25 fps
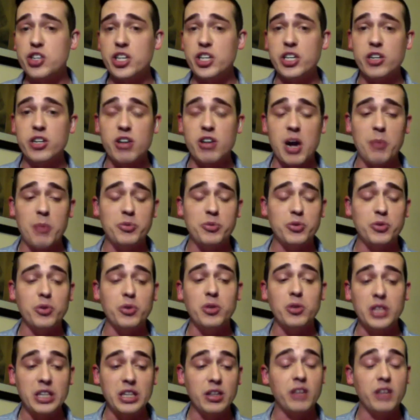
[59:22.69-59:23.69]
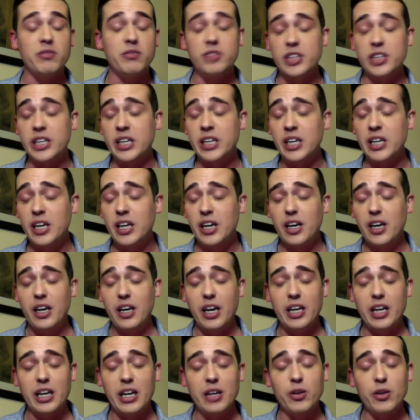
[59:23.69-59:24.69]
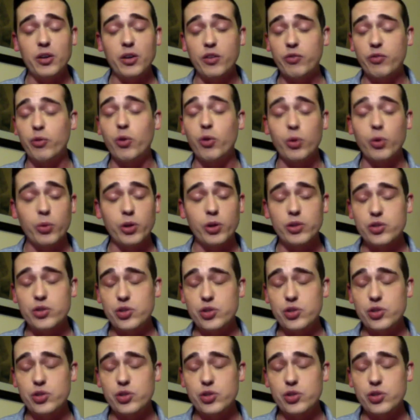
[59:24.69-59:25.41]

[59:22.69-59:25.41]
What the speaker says: You're absolutely lovely, and I look forward